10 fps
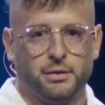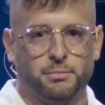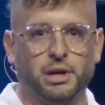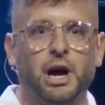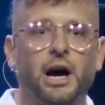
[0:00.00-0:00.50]

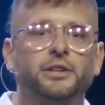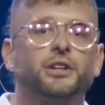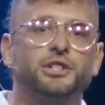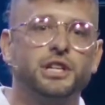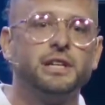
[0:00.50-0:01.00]
But
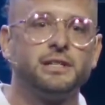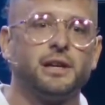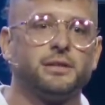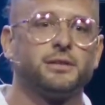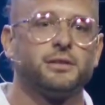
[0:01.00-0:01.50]
under
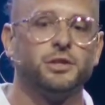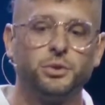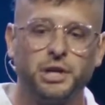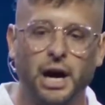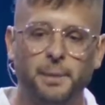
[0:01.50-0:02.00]
Jesus, you
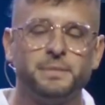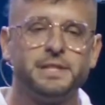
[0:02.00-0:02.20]
come